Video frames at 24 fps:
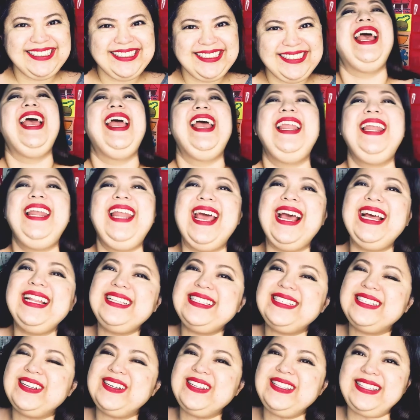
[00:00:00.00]

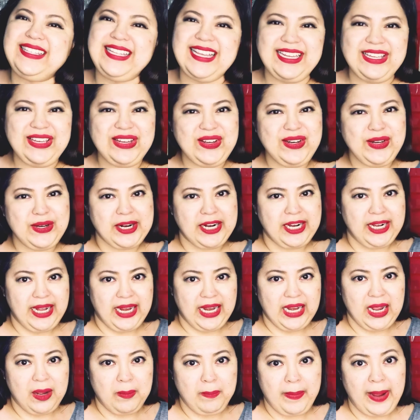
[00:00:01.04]
Let's continue
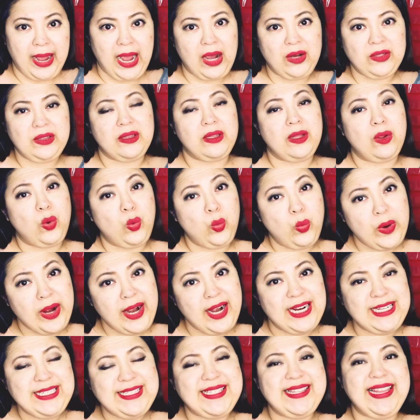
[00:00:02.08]
learning about
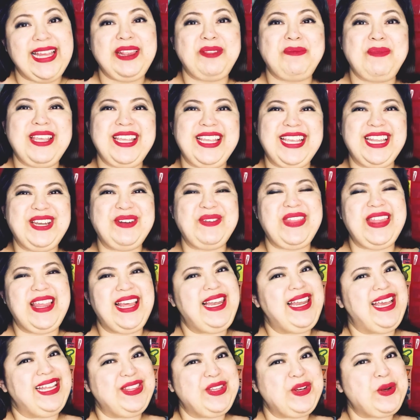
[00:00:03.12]
words that begin with the
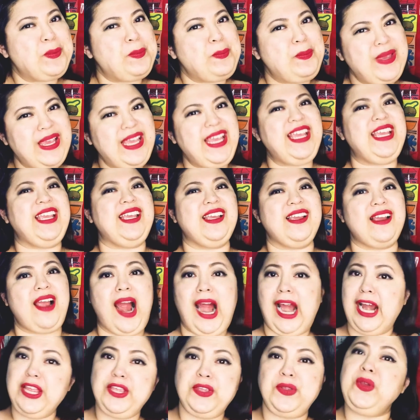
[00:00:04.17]
letter B.
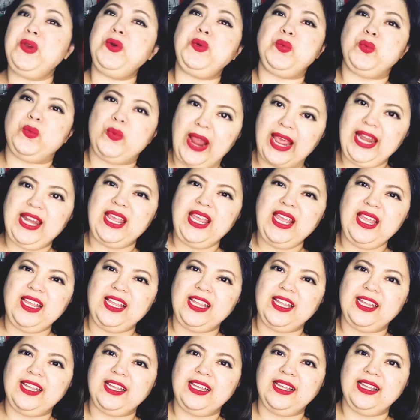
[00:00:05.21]
Are you ready?
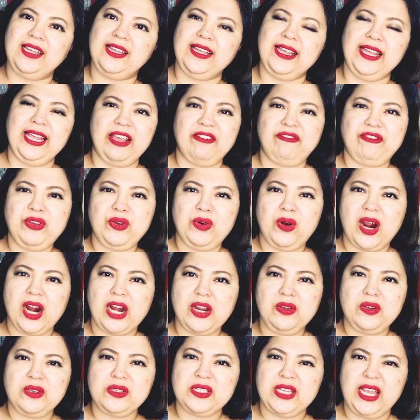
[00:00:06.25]
If you are,
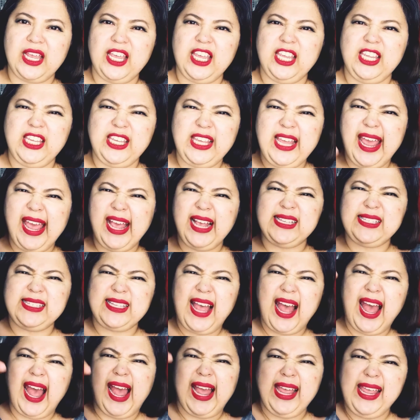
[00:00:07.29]
you say, "Yes,
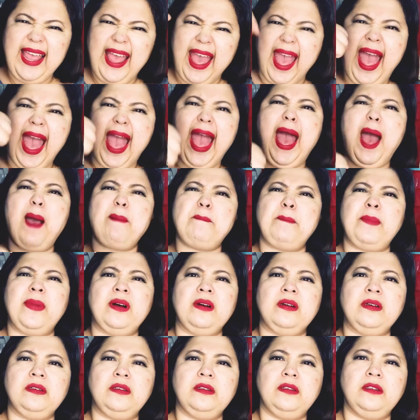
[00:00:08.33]
I am."
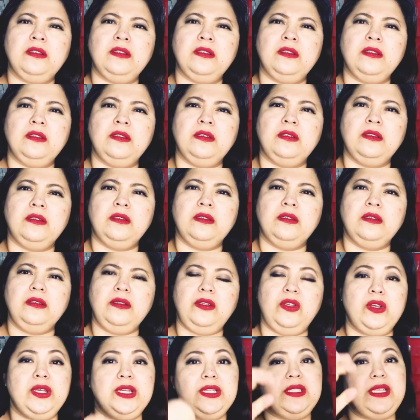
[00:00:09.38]

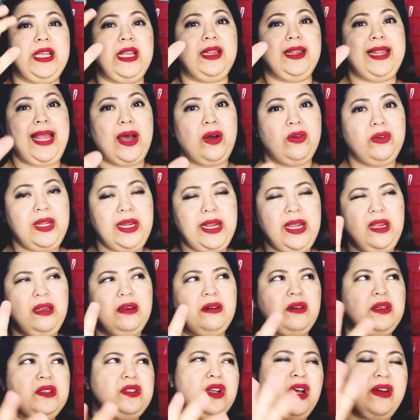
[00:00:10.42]
You can say it loudly
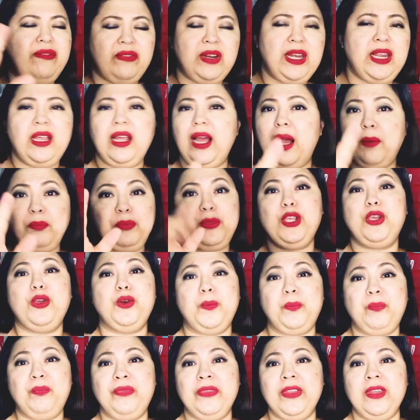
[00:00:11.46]
or softly, up to you.
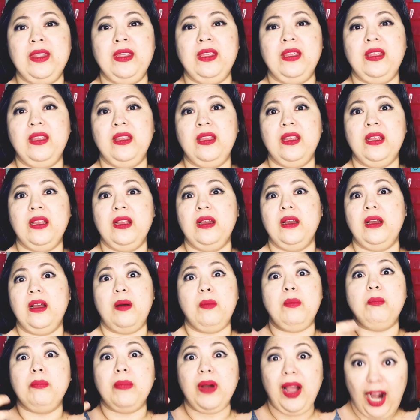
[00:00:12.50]

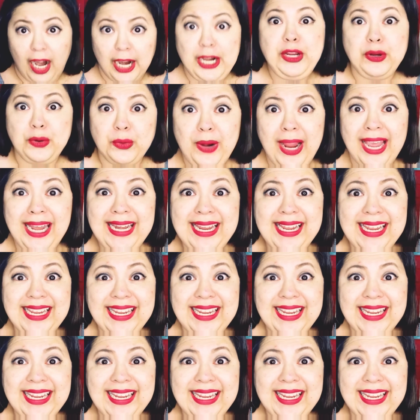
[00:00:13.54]
Are you ready?